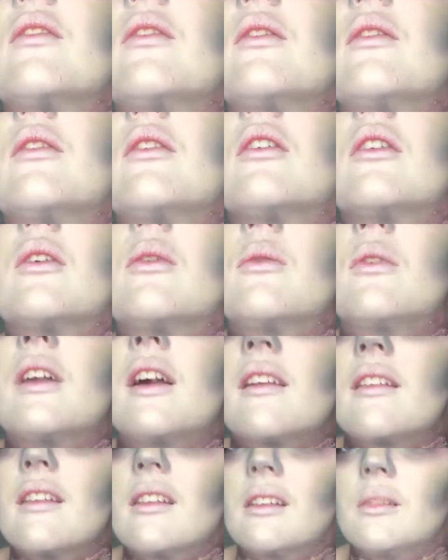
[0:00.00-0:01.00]
for when
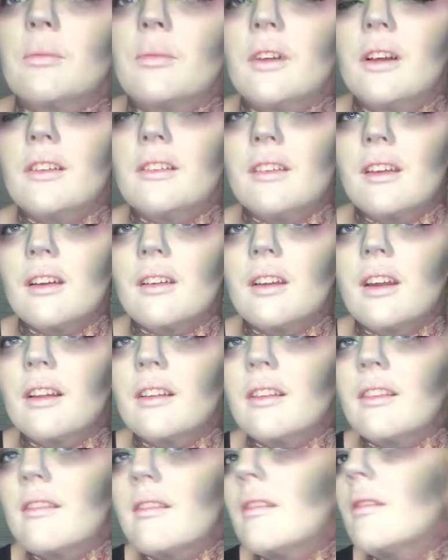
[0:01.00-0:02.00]
I set the blood down. At
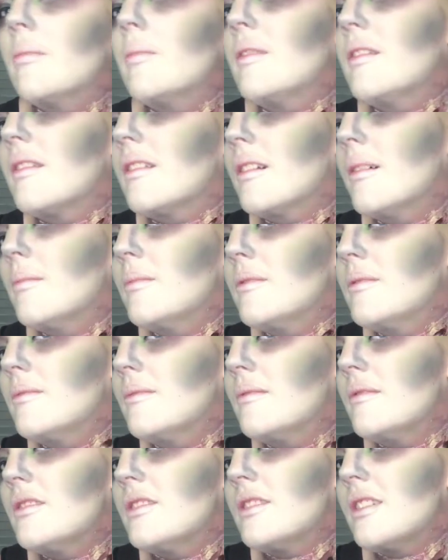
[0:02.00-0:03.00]
least there'll be some
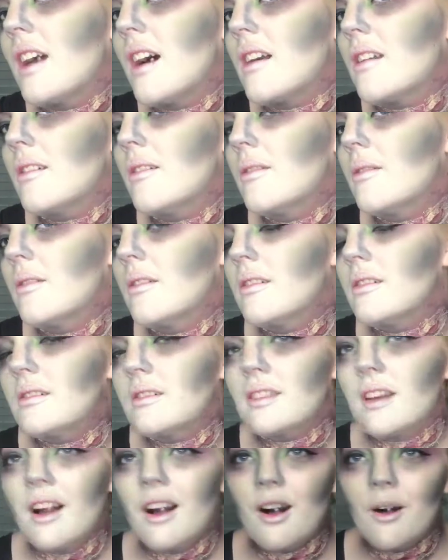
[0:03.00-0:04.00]
shadow
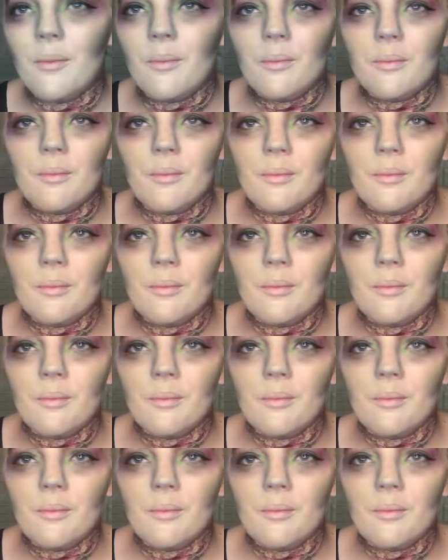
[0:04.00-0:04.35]
to help